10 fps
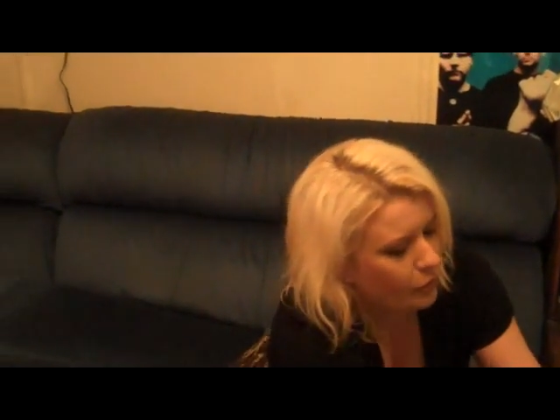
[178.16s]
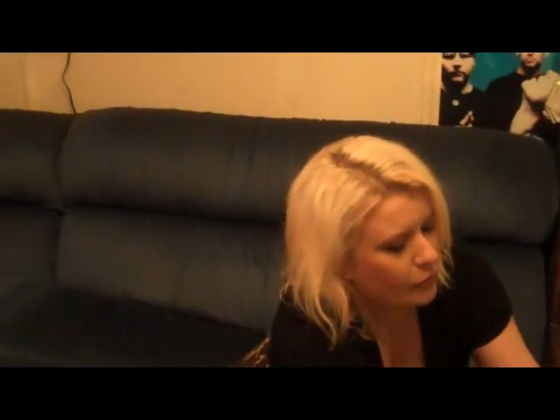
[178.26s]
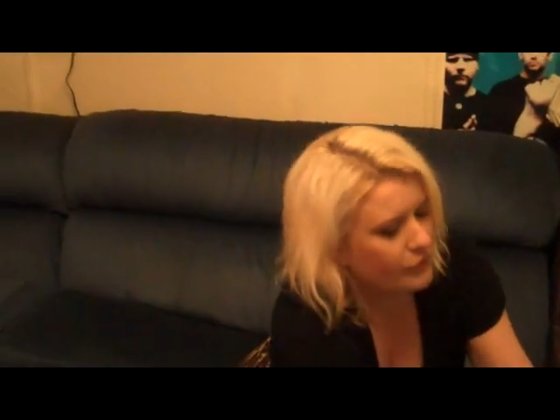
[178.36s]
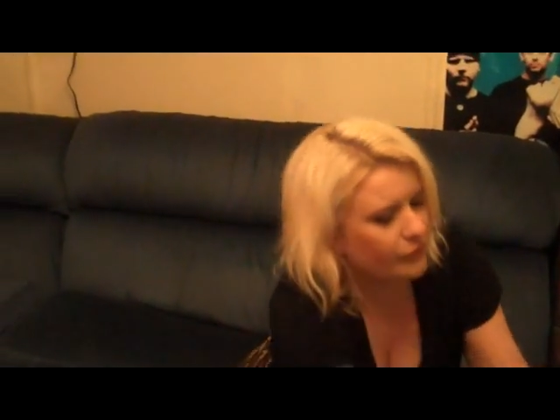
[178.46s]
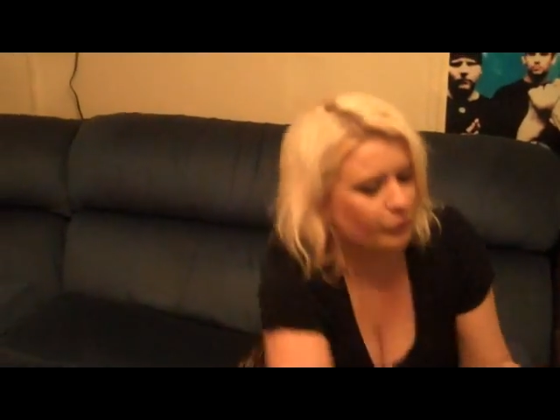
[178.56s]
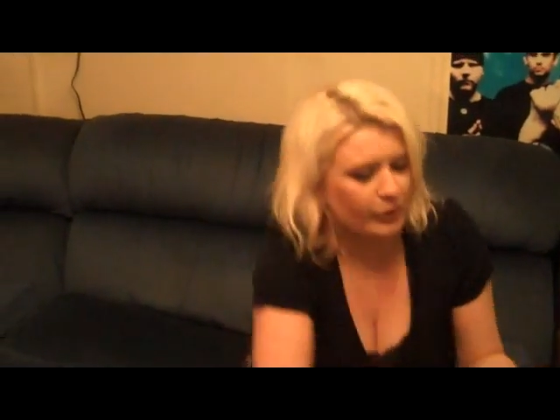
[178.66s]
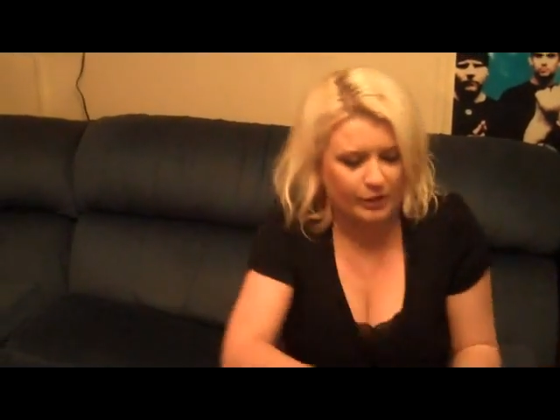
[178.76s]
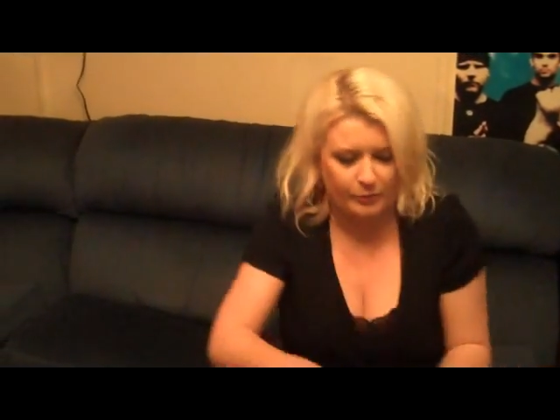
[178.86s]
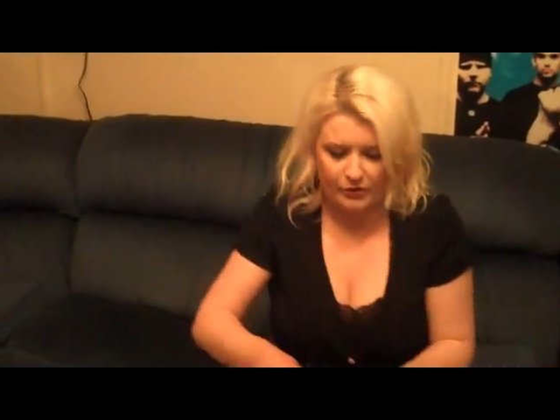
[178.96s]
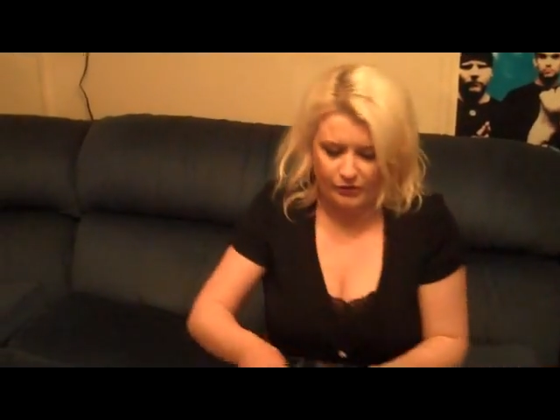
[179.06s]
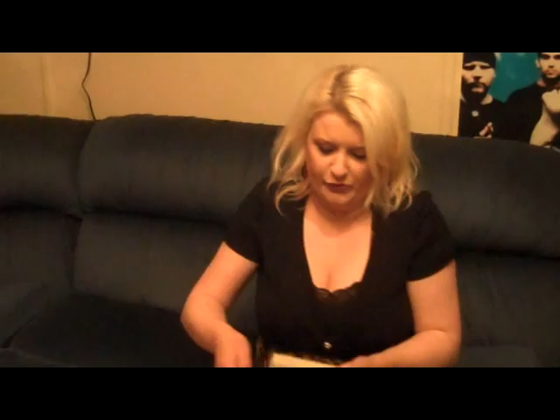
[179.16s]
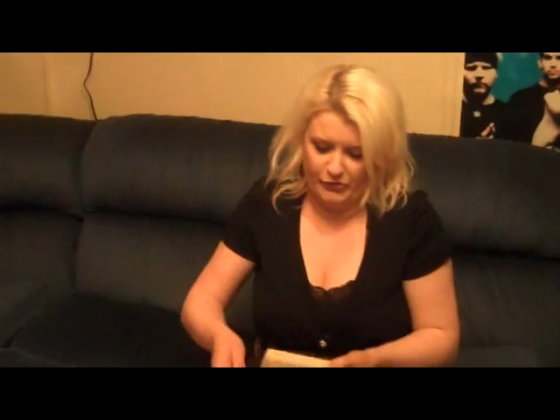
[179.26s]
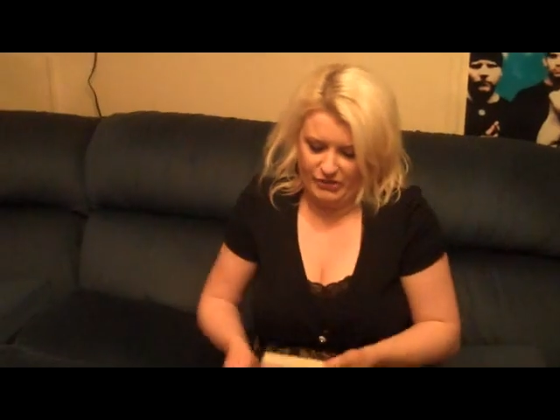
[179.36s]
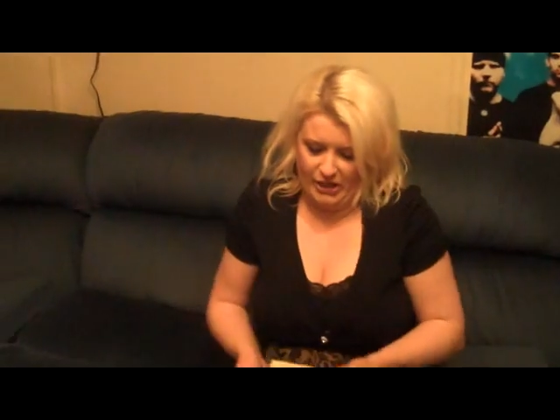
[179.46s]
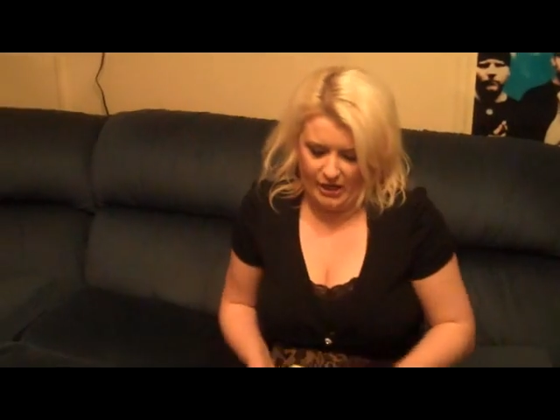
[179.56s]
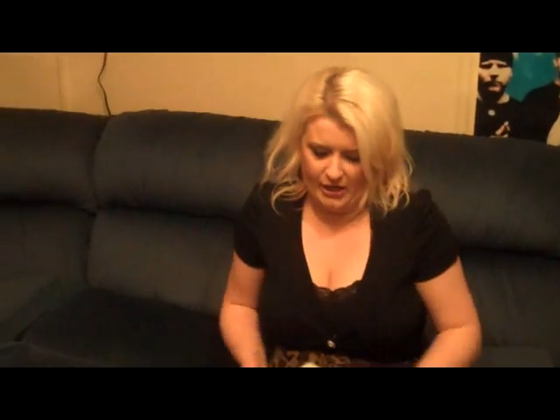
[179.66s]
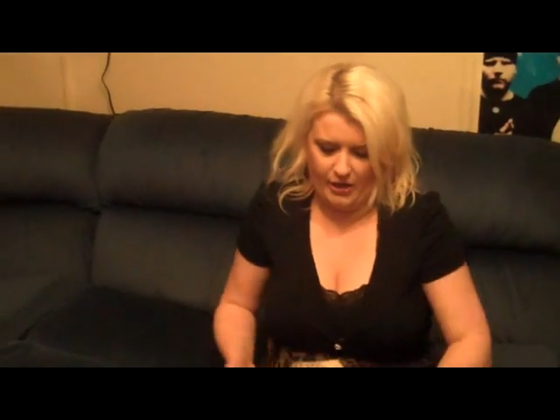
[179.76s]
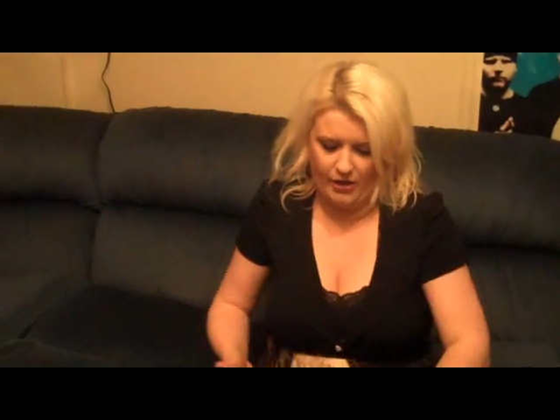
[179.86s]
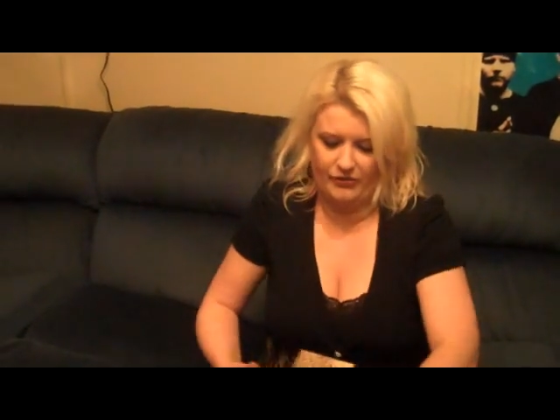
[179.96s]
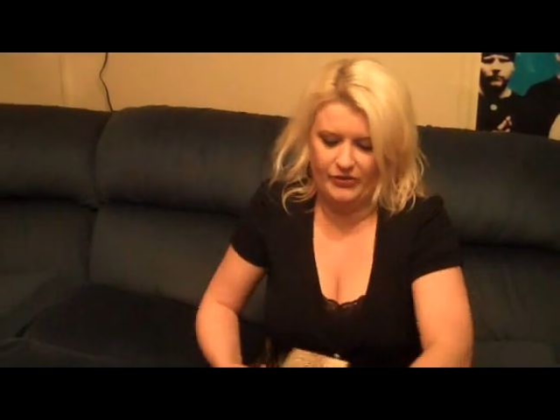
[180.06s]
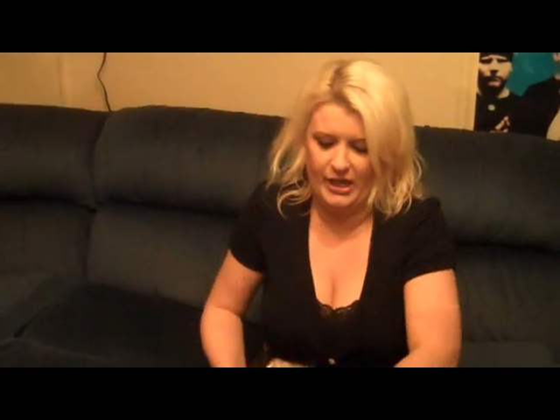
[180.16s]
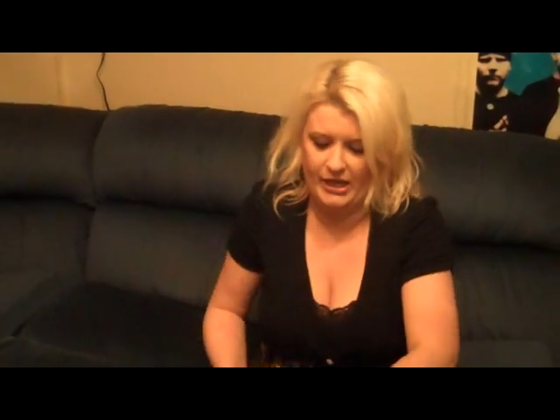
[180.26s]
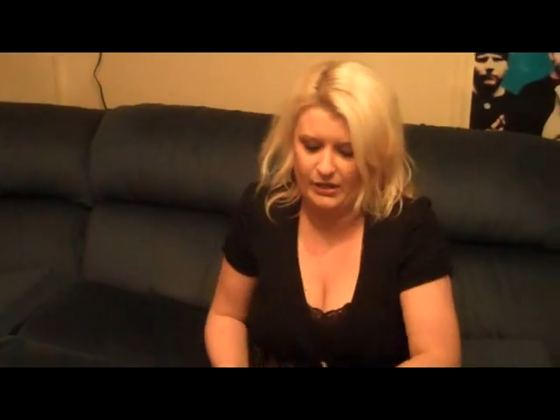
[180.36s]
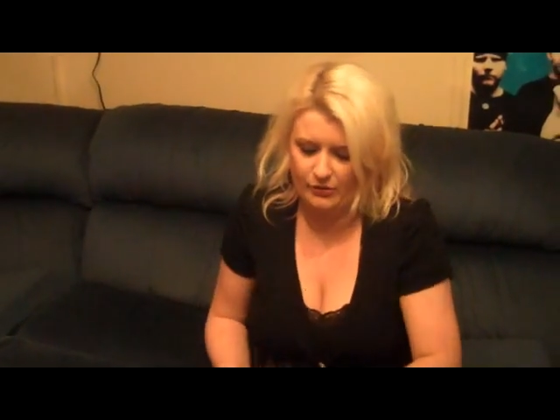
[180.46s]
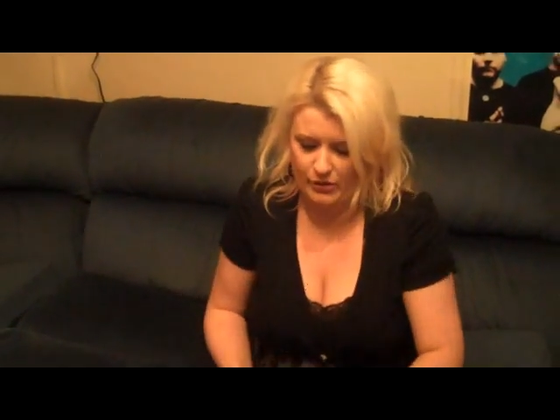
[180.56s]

was a really beautiful set of thank you